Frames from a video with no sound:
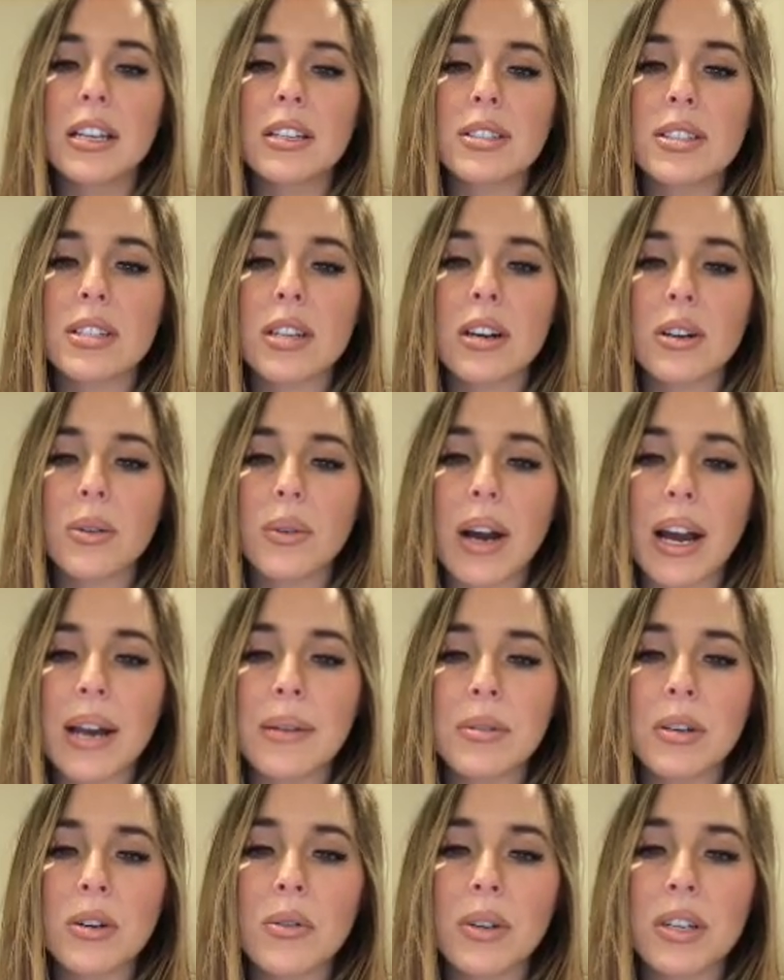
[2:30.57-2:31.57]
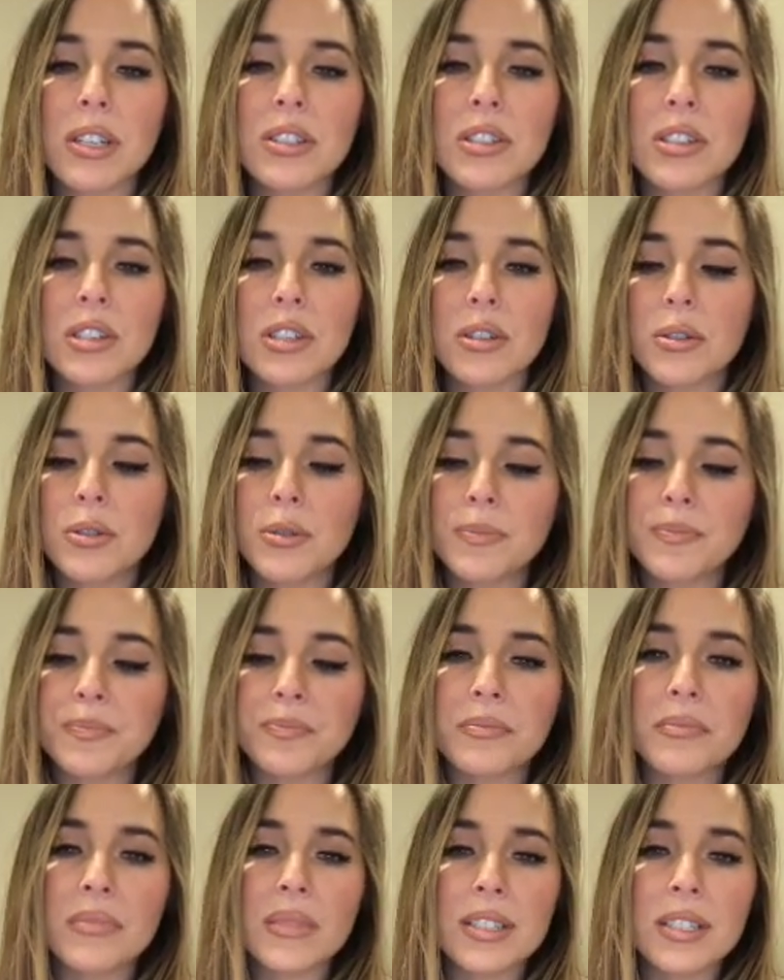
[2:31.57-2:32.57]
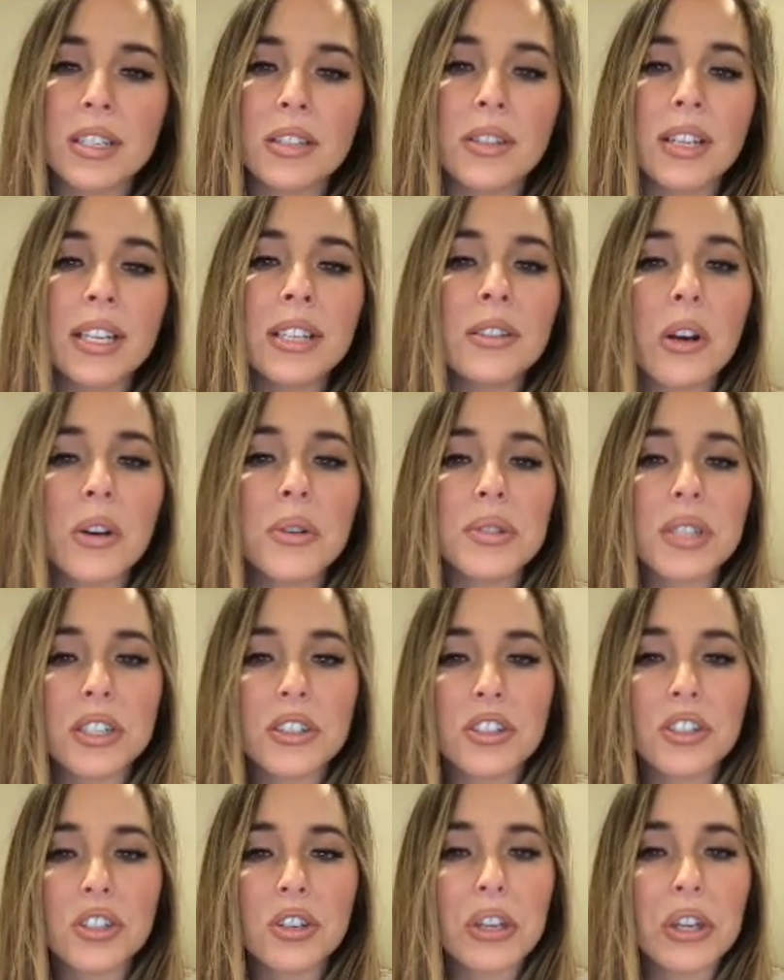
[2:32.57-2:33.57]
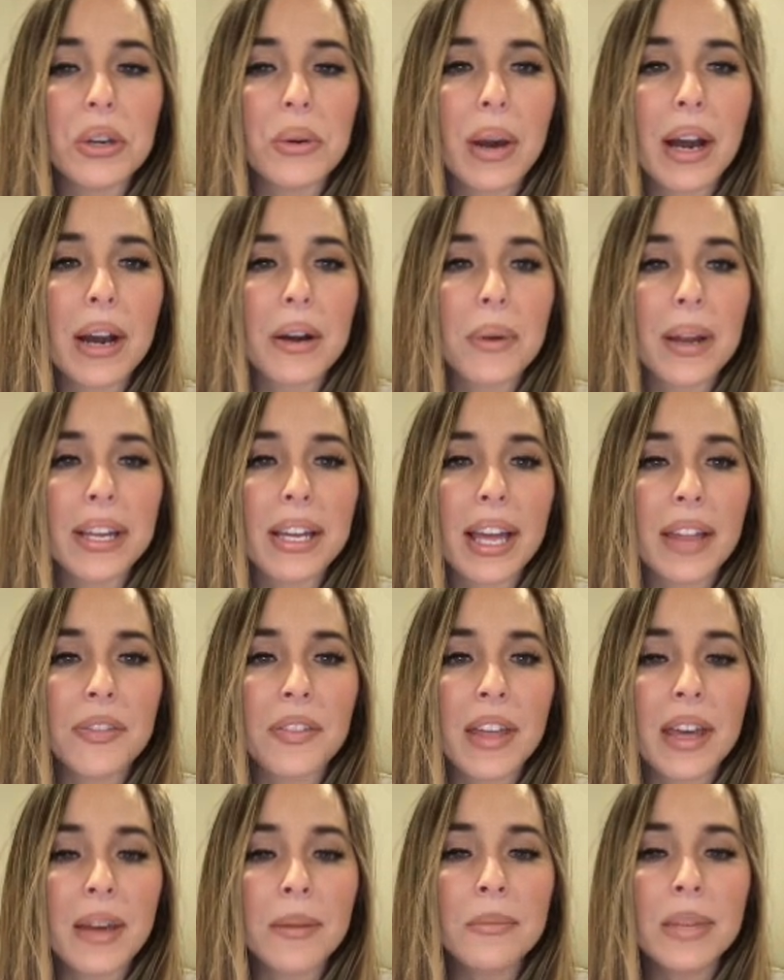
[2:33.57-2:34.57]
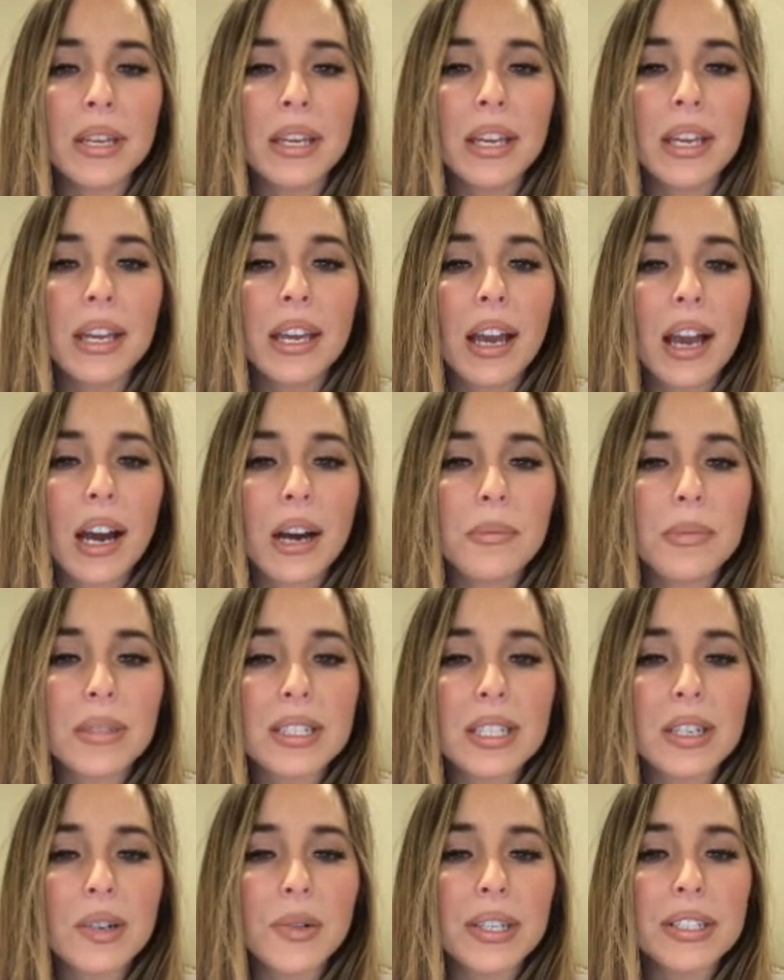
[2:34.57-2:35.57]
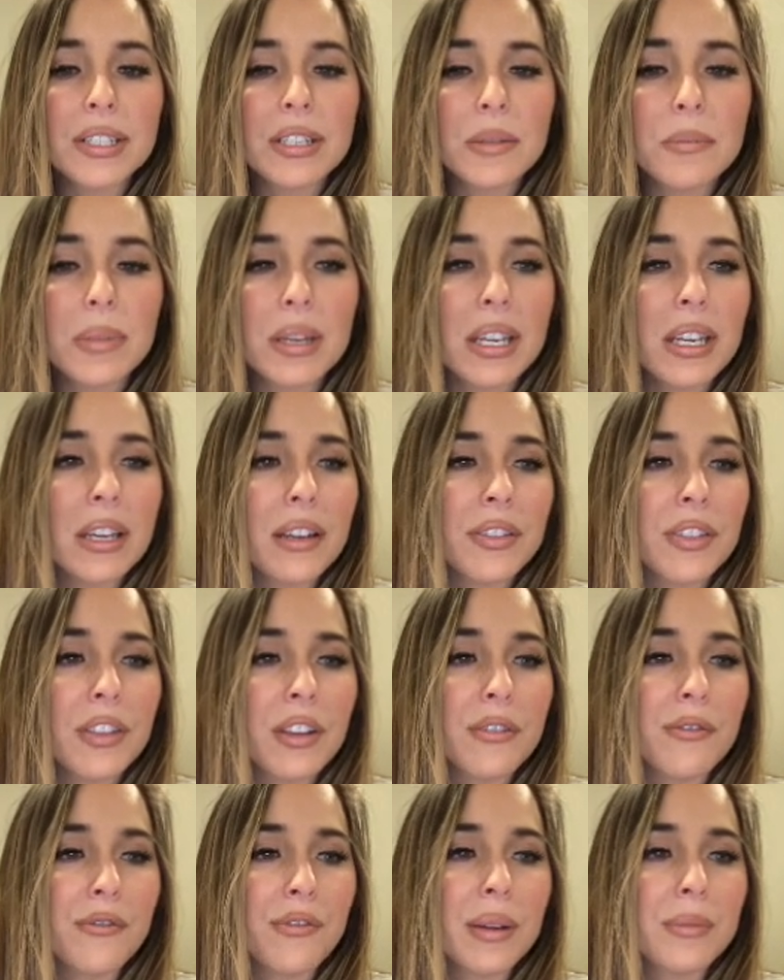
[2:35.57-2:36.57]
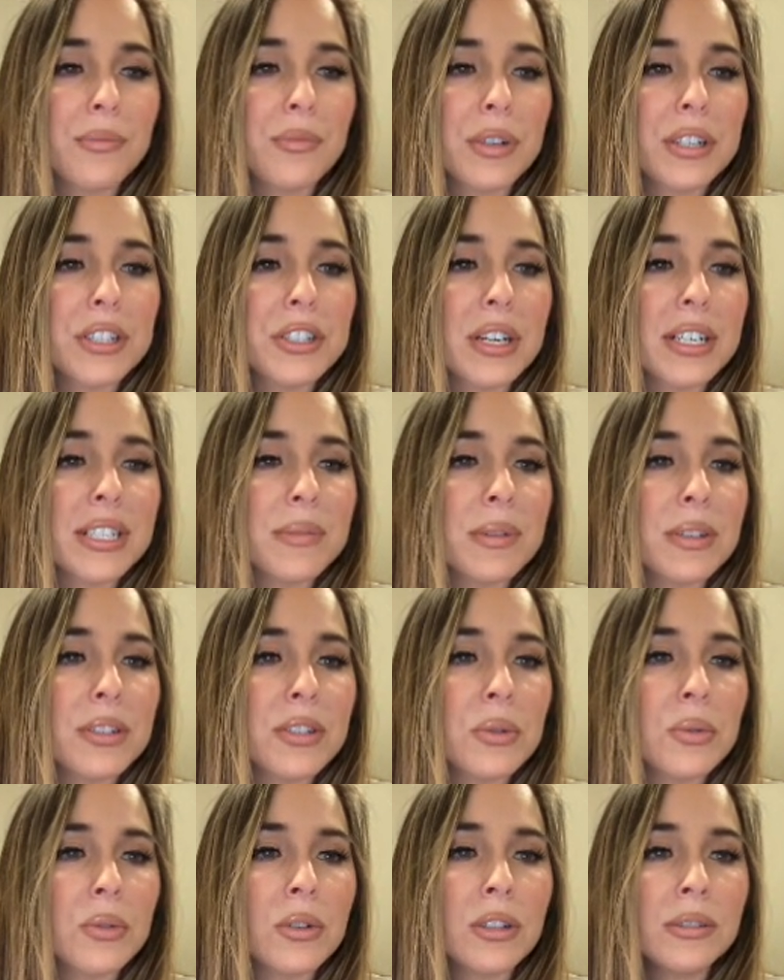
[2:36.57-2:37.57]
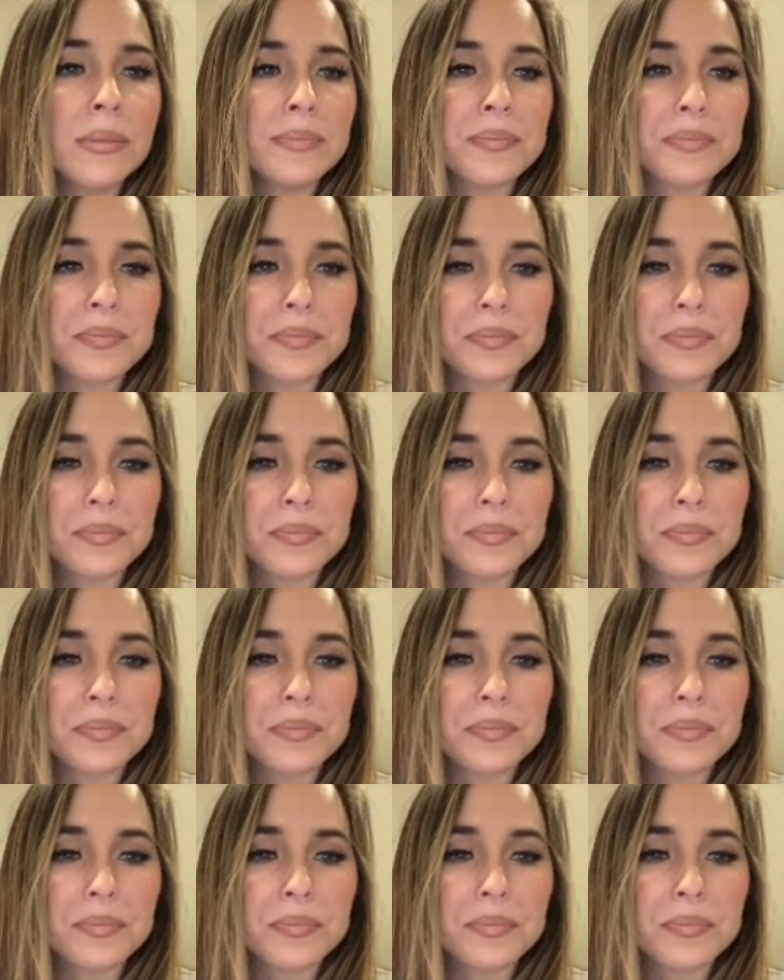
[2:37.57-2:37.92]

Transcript: So I'm going to delete those and show you how I get them. It's going to be the fib retracement tool.